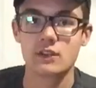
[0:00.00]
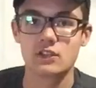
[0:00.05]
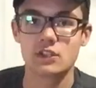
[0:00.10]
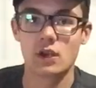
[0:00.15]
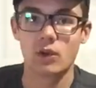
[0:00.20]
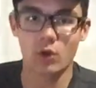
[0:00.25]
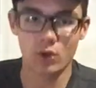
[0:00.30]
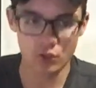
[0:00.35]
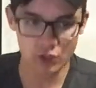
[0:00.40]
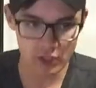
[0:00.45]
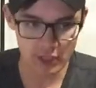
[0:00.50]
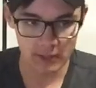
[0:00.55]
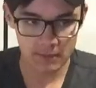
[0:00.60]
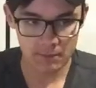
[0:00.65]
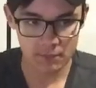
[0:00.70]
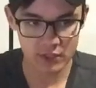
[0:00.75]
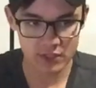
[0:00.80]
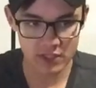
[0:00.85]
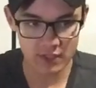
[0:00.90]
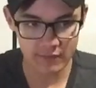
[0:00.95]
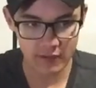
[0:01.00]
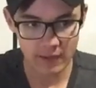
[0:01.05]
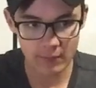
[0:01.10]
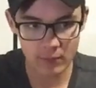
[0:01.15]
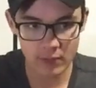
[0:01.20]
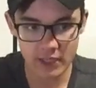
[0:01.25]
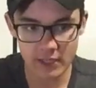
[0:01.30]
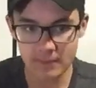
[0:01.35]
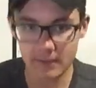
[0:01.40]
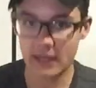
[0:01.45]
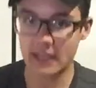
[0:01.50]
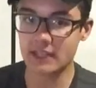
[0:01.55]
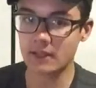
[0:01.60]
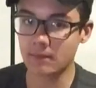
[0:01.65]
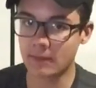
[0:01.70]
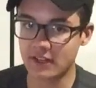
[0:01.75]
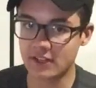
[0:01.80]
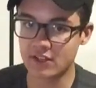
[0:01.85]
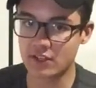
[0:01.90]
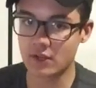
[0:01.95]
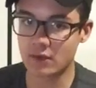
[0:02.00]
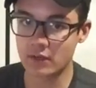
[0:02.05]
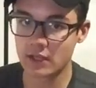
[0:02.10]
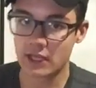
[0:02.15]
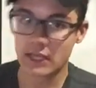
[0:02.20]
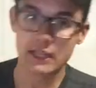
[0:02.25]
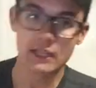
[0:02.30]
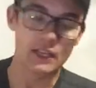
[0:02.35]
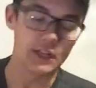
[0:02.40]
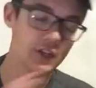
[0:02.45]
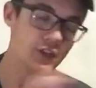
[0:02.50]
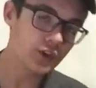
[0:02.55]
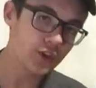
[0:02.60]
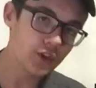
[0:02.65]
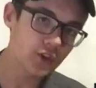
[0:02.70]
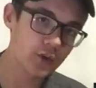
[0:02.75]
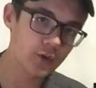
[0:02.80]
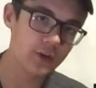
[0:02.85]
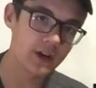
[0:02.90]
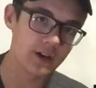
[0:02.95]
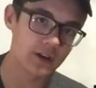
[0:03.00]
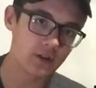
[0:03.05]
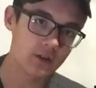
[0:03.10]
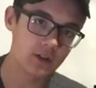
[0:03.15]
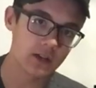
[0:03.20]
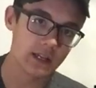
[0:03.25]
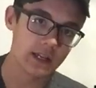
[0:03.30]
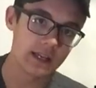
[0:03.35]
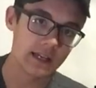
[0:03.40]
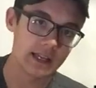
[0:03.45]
So Ultron puts the vibranium and the Mind Stone into the Cradle,